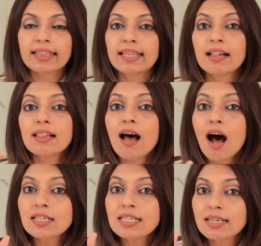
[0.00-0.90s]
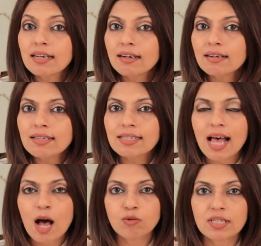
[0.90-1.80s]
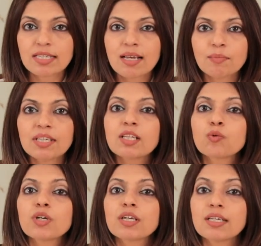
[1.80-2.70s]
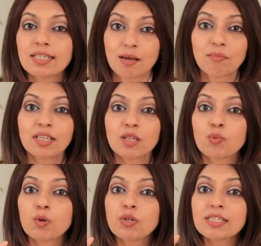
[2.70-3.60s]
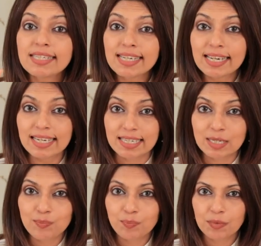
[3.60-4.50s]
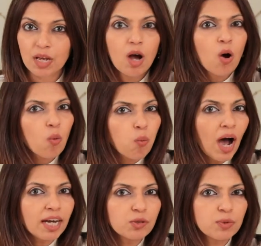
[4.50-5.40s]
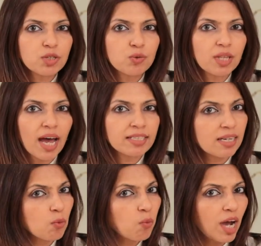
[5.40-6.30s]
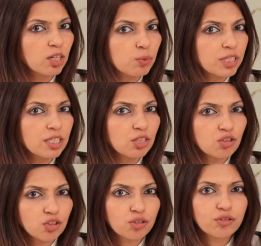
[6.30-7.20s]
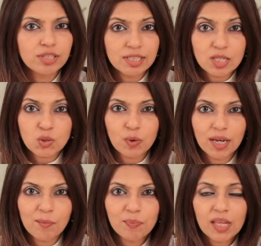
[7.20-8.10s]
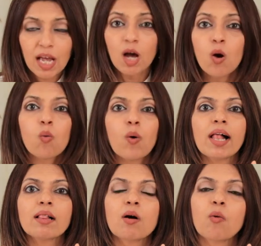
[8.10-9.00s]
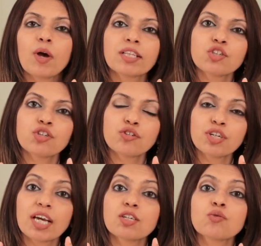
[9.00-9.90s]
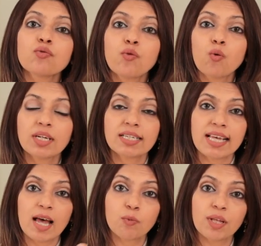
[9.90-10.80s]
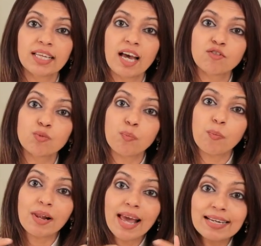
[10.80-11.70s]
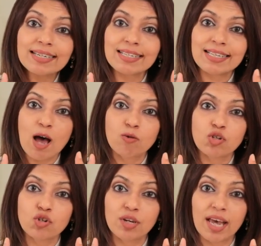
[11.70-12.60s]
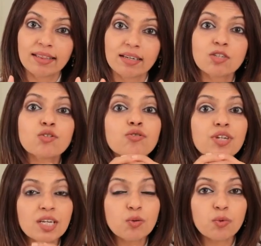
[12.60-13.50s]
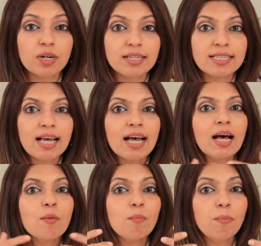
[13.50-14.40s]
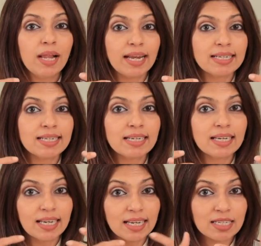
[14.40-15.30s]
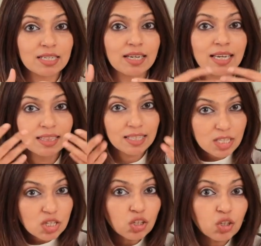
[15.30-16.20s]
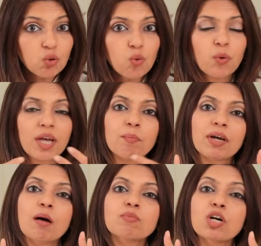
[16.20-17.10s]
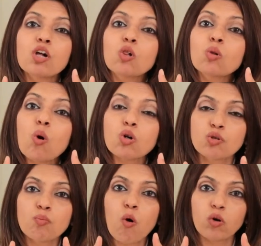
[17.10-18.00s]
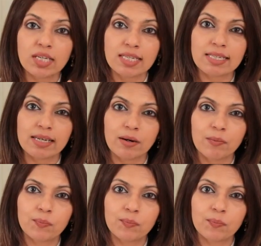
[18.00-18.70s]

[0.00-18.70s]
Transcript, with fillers: The last r sound is something that we is something that we will delete. Why do we do that and why do we teach children this way? Well, when children get to phonics and when they have to blend sounds together to read words, blending it in this new way becomes a lot more easier.